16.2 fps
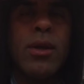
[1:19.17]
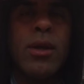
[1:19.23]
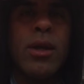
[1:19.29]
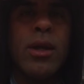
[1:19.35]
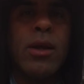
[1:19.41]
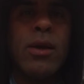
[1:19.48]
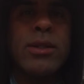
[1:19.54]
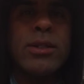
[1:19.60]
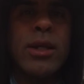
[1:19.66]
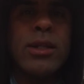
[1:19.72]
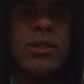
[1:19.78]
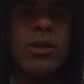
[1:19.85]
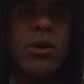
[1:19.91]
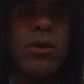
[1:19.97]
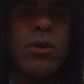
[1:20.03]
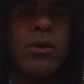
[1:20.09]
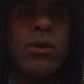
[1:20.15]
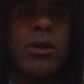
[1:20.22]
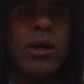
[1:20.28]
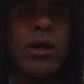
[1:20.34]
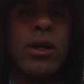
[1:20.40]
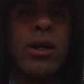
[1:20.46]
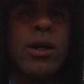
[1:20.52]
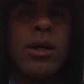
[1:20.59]
You know, as I turn,
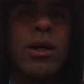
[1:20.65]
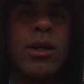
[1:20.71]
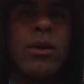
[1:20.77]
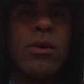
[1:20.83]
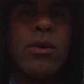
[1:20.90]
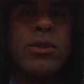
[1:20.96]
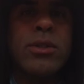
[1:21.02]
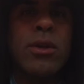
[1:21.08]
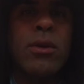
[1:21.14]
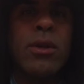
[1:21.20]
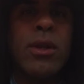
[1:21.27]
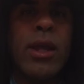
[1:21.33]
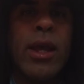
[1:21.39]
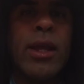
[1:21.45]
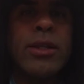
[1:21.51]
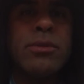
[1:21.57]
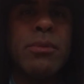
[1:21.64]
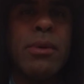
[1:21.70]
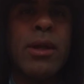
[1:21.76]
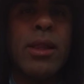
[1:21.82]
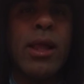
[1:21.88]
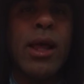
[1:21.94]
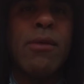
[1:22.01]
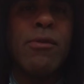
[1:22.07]
uh, you know, a certain age in my
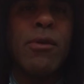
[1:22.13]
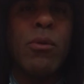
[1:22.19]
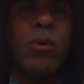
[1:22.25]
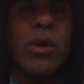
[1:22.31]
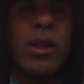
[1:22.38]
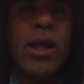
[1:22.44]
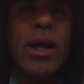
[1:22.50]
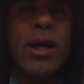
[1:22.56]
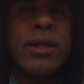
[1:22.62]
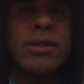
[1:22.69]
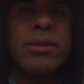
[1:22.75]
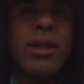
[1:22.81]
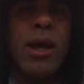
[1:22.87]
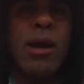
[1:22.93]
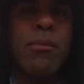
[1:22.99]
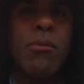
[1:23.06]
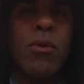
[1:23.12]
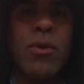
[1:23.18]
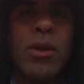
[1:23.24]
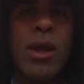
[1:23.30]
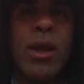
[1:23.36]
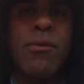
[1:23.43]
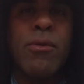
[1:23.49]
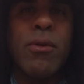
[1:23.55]
life, I realize now more
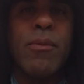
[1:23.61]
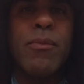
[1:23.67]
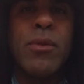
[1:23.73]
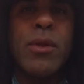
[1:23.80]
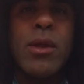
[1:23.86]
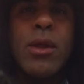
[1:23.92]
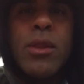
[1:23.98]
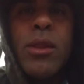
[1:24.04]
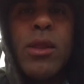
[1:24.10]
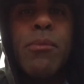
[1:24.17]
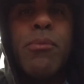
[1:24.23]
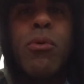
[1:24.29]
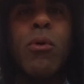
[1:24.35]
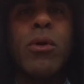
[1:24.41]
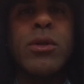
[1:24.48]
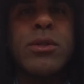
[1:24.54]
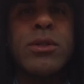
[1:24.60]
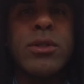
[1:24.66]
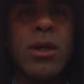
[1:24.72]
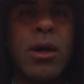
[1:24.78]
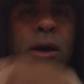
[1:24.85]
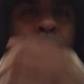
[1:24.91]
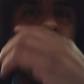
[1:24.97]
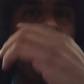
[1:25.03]
than ever the importance
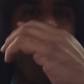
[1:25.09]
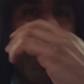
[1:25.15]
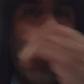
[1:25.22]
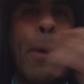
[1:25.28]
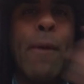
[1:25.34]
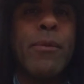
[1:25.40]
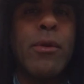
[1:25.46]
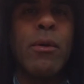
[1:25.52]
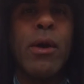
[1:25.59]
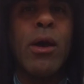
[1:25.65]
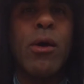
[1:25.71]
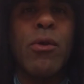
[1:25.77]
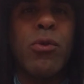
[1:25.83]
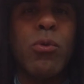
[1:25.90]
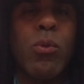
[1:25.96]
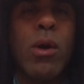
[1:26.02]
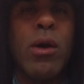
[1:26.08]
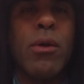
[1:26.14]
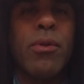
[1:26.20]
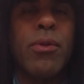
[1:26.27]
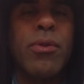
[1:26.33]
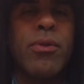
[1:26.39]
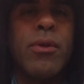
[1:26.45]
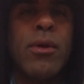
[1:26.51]
of, you know, health,
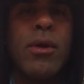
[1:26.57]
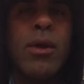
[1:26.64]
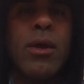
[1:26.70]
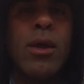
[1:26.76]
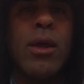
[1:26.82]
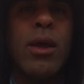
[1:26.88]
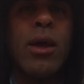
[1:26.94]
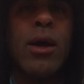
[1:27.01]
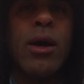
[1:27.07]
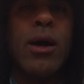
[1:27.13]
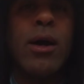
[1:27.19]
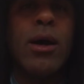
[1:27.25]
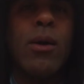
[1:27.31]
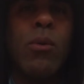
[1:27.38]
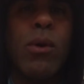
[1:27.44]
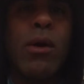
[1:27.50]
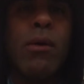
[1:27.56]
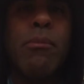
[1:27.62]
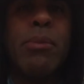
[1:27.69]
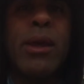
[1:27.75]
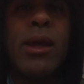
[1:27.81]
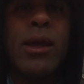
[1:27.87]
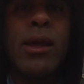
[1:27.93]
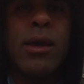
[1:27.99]
wealth, uh,
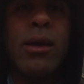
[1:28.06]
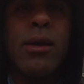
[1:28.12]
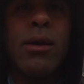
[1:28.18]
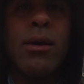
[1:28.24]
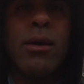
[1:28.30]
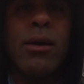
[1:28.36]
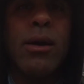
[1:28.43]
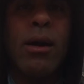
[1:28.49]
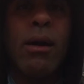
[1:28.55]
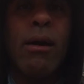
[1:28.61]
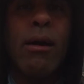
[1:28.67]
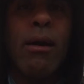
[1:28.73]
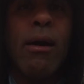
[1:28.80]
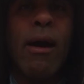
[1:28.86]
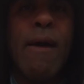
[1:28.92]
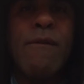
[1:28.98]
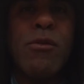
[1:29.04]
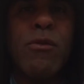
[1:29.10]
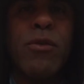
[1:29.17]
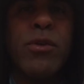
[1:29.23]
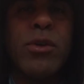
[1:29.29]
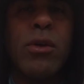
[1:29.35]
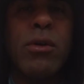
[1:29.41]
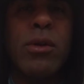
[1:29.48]
well-being. Uh, I have a
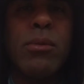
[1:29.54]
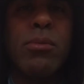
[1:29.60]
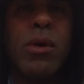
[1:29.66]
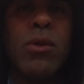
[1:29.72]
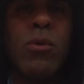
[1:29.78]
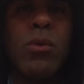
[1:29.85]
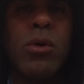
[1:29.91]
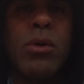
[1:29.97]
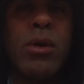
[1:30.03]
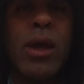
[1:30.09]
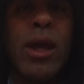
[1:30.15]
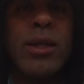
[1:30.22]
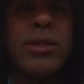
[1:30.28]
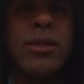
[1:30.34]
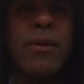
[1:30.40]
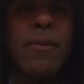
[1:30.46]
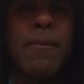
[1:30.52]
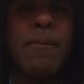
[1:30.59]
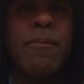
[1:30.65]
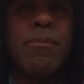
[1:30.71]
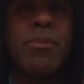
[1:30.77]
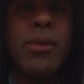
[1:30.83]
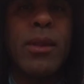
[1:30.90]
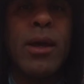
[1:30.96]
fraternity brother, Will Kaysen,
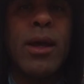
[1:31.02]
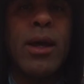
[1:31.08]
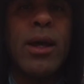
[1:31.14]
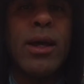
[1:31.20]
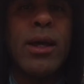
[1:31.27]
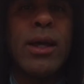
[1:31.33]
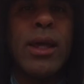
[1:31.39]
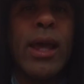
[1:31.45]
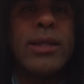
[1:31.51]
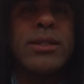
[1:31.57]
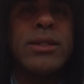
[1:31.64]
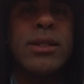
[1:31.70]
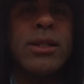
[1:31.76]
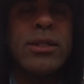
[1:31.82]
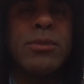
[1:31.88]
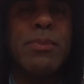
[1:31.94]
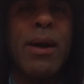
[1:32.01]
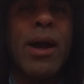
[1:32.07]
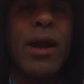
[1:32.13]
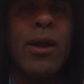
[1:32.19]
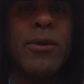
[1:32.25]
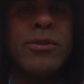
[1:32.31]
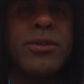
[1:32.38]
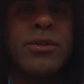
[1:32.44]
uh, Kaysen
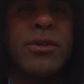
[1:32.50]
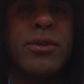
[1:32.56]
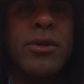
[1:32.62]
Inspires